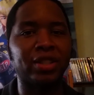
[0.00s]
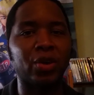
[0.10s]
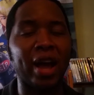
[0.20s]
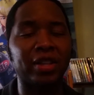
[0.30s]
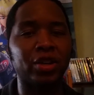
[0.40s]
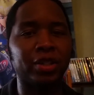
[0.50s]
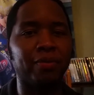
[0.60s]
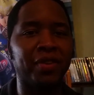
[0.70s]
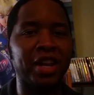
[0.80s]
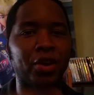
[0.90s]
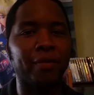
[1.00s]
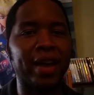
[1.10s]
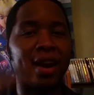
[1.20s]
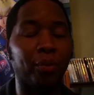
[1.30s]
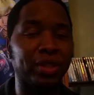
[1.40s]
So I took some video of
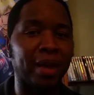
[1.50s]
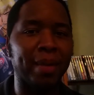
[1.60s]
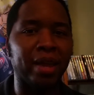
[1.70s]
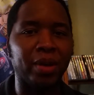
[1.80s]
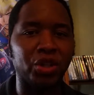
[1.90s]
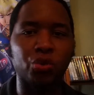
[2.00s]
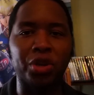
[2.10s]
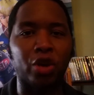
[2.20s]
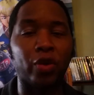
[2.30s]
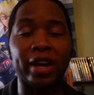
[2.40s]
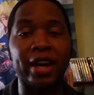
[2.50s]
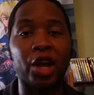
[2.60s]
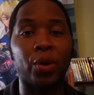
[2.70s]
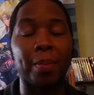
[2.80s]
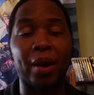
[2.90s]
that, which I may be showing you right
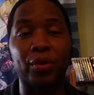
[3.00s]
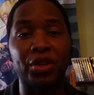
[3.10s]
now. I'm not really